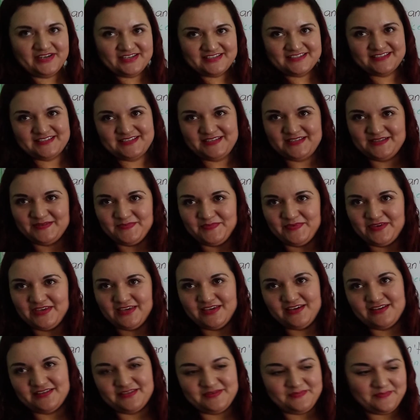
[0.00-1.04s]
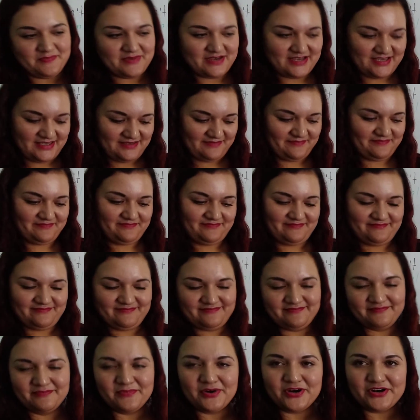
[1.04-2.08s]
it because my
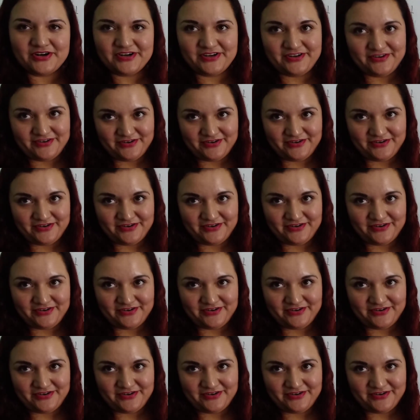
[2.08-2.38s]
marker